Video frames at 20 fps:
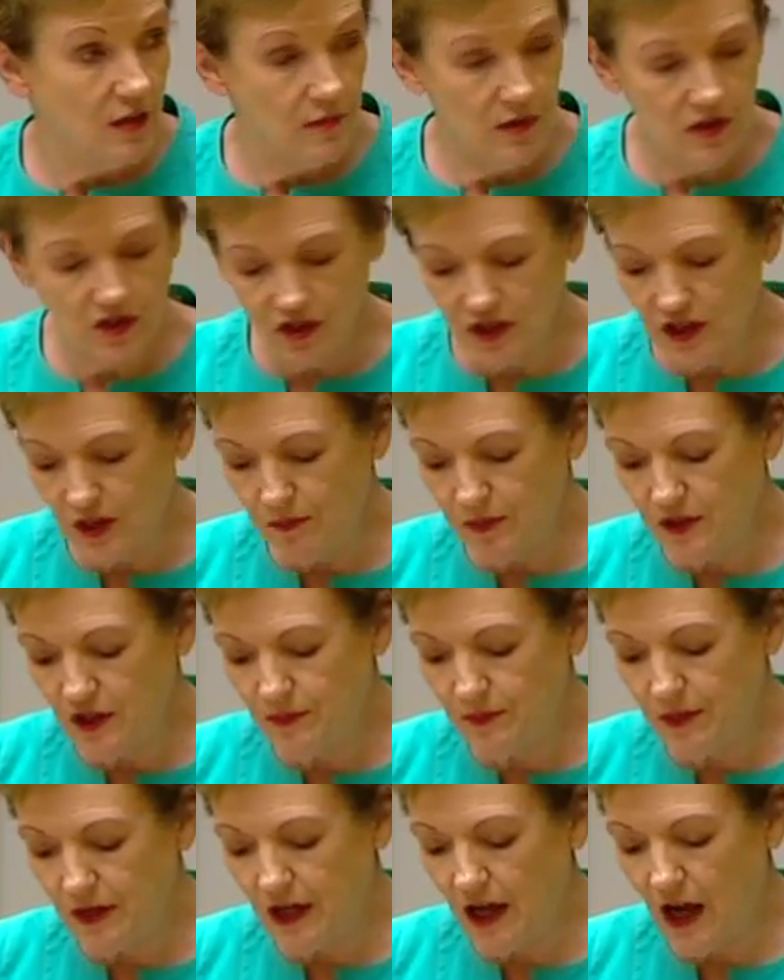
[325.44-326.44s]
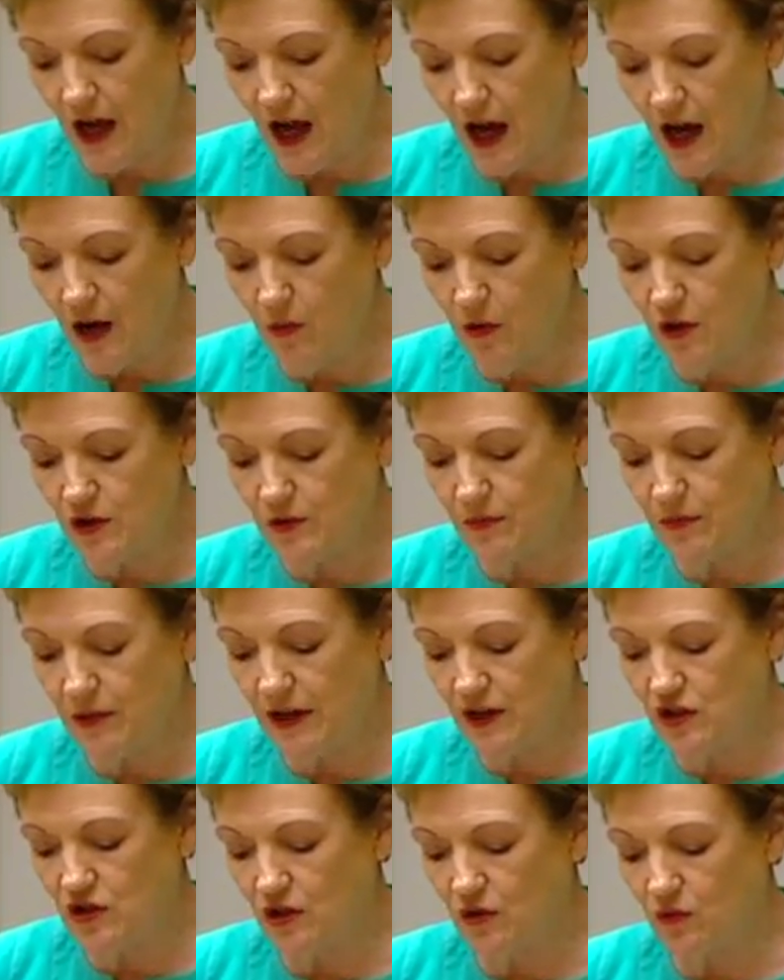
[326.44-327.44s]
Mr Deputy Speaker, I want to
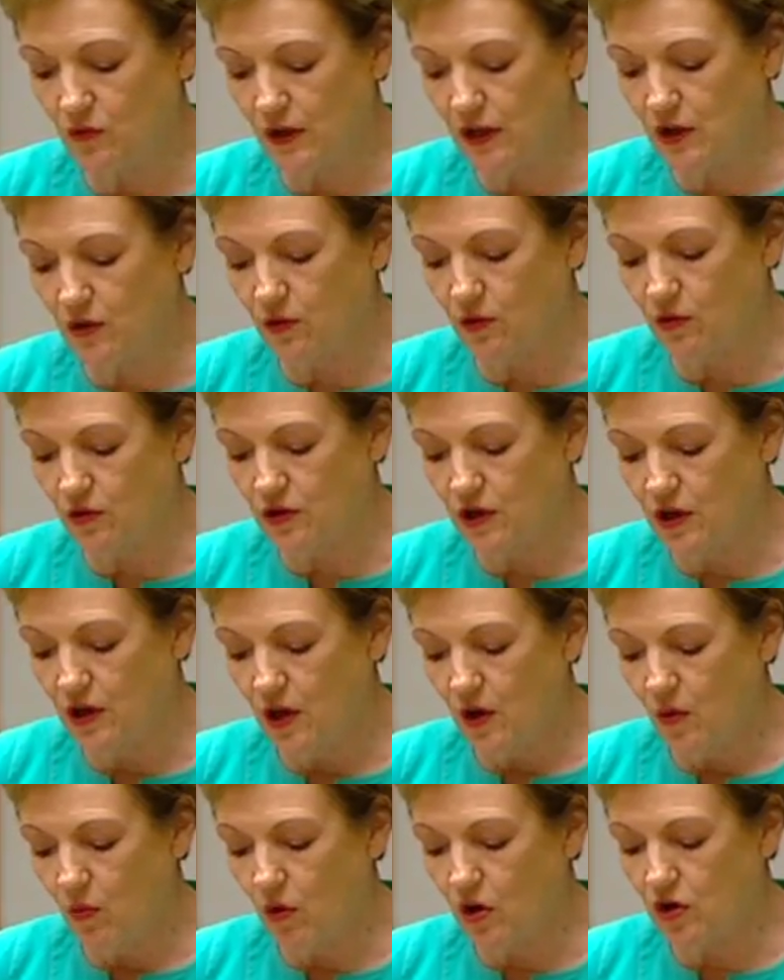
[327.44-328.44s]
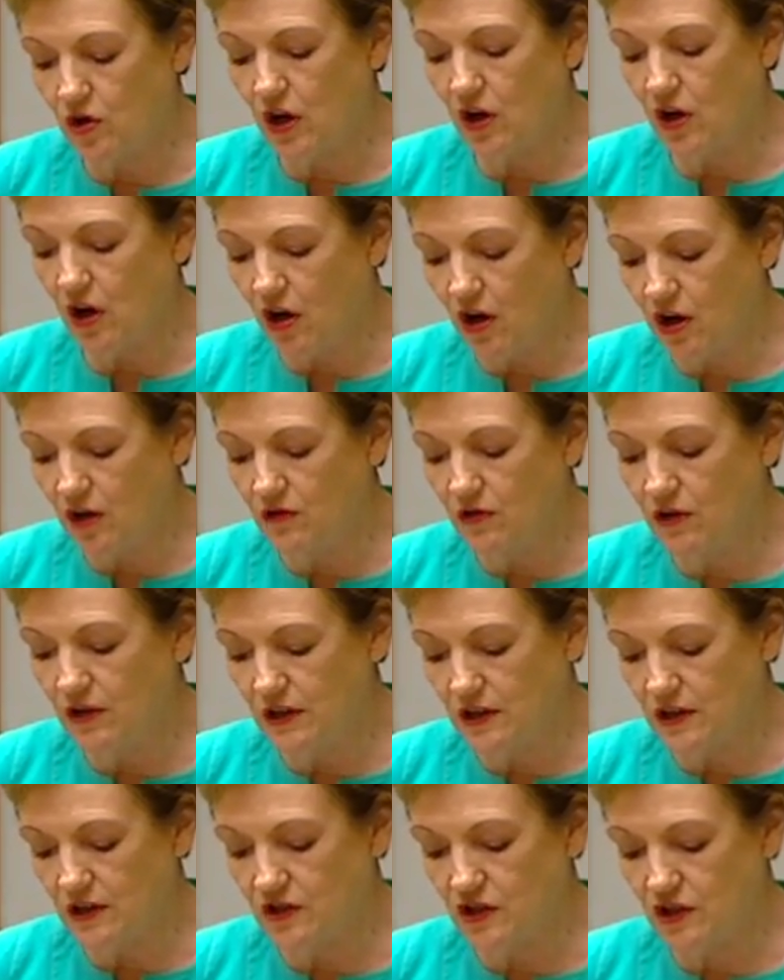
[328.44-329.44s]
place on record what an honour it
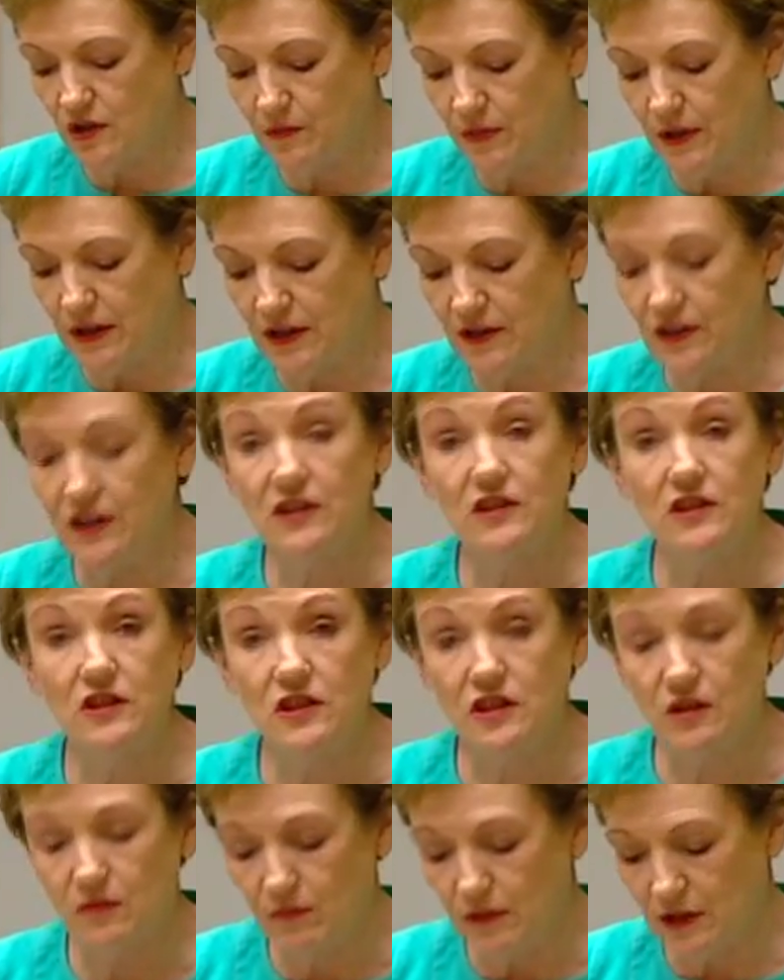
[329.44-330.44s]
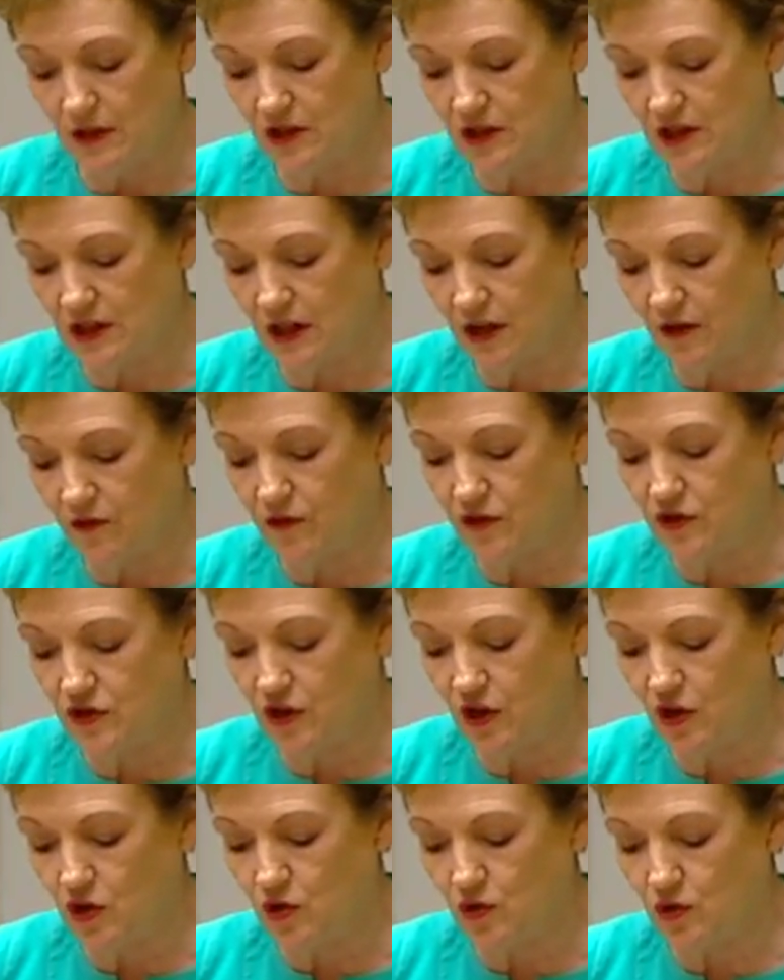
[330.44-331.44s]
is to be the Assistant Minister for
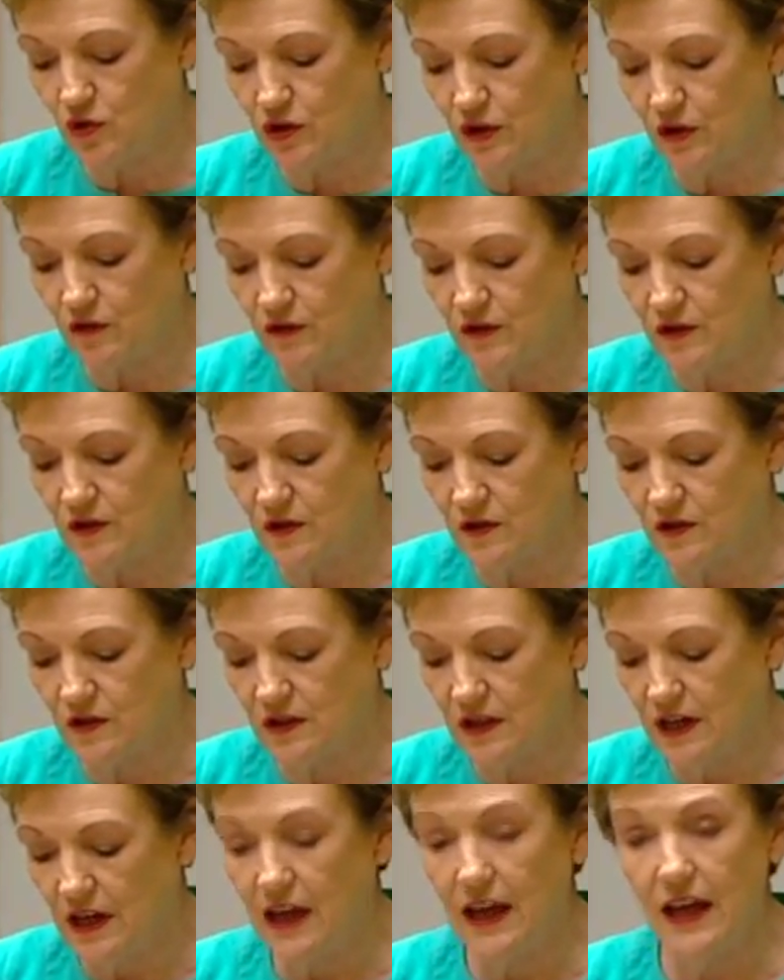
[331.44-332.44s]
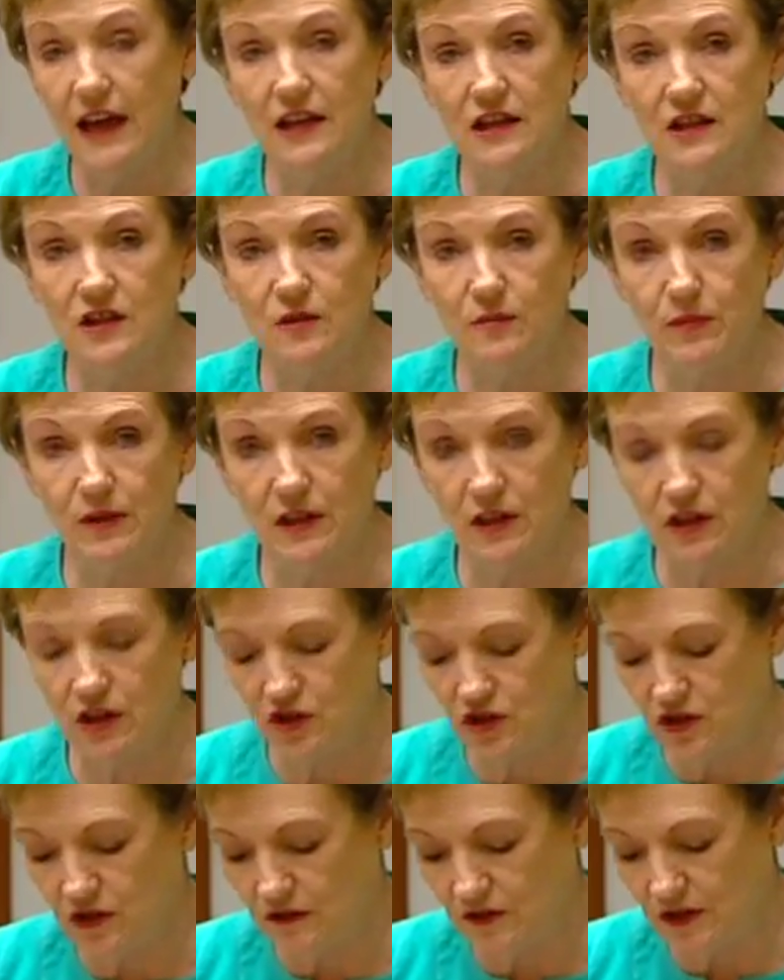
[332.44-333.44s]
Social Services and Disability
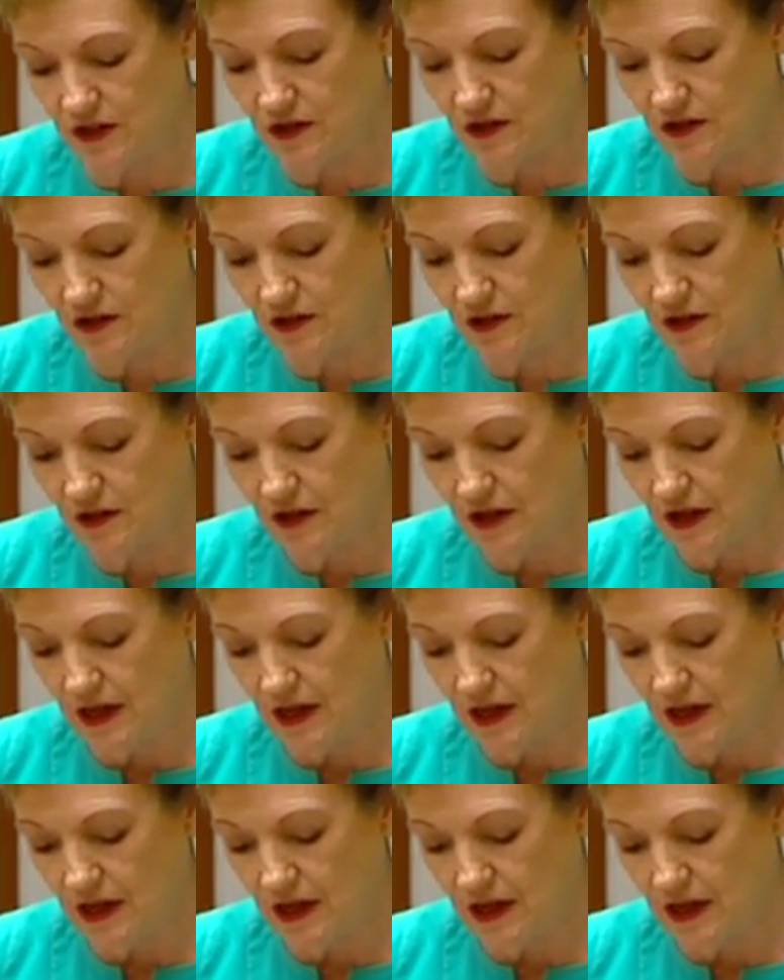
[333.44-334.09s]
Services.